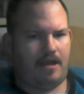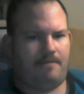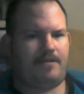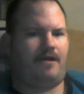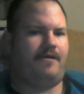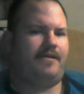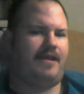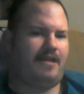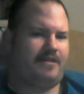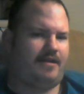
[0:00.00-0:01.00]
I'm sorry,
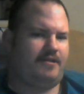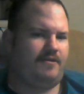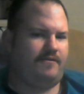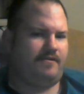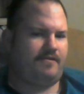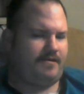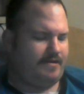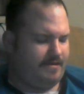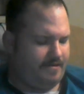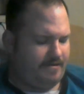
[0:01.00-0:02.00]
did I say sugar cookie?
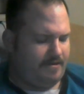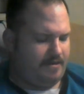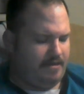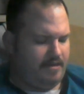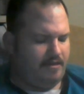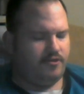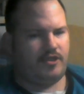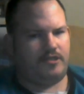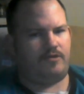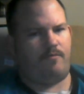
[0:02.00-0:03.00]

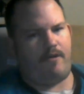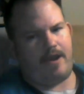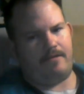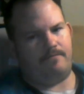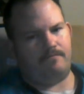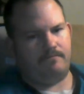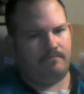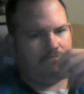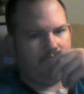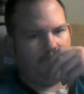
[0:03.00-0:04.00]
Gingerbread.
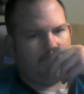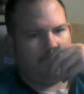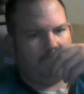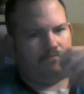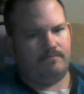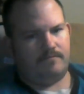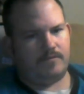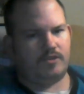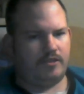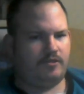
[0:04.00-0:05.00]

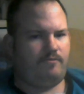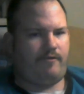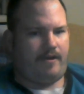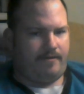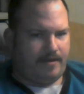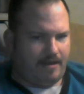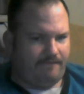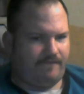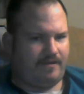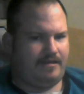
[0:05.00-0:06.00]
Gingerbread.
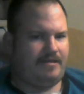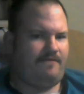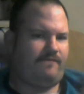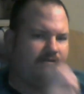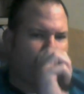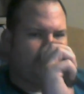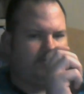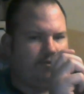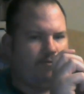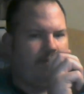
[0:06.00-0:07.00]
Definitely, definitely
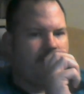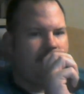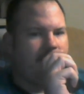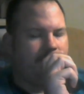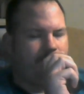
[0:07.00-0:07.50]
gingerbready.